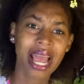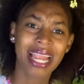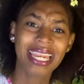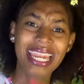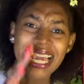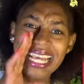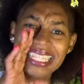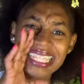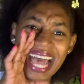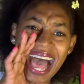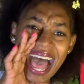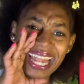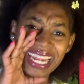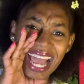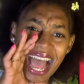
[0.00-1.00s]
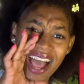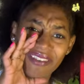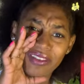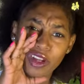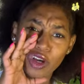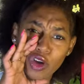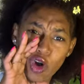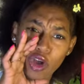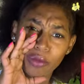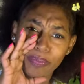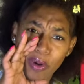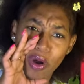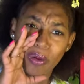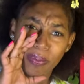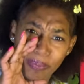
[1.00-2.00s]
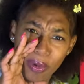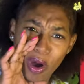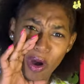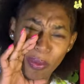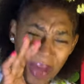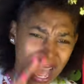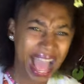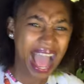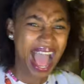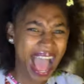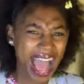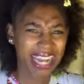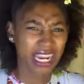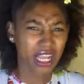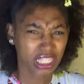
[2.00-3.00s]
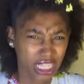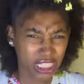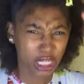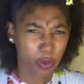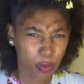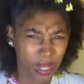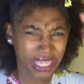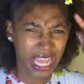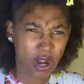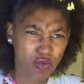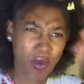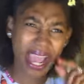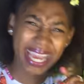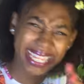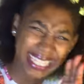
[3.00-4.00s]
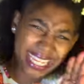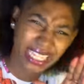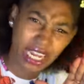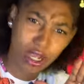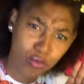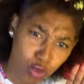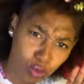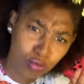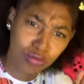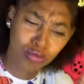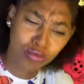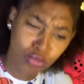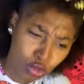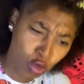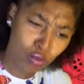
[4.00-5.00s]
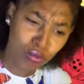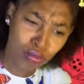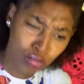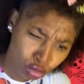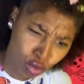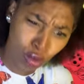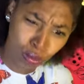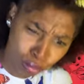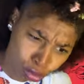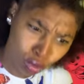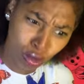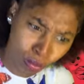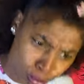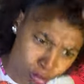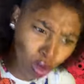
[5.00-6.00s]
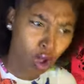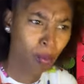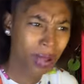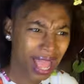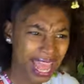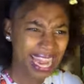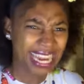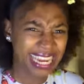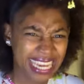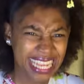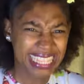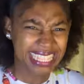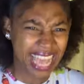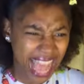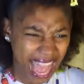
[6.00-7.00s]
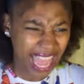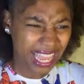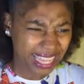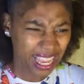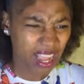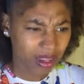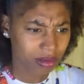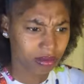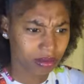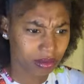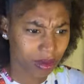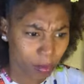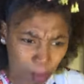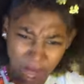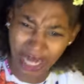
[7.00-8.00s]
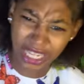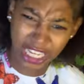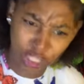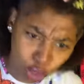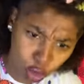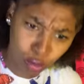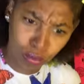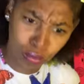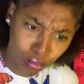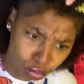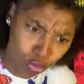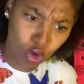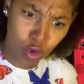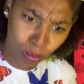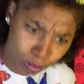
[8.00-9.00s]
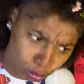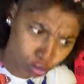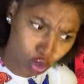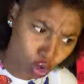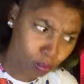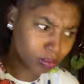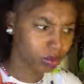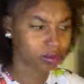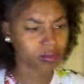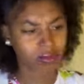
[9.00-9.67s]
Lisa Hannah have the good pum pum. And on the top we are riding and a doom doom. Lisa Hannah, honey, doom, doom, doom.